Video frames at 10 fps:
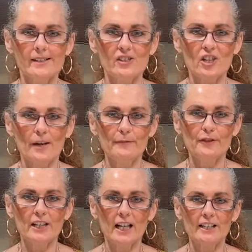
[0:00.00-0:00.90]
time for
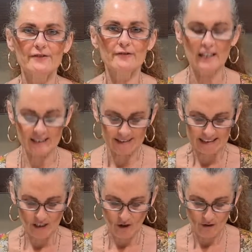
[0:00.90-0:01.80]
the
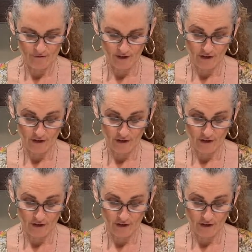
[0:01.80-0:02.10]
unveiling of the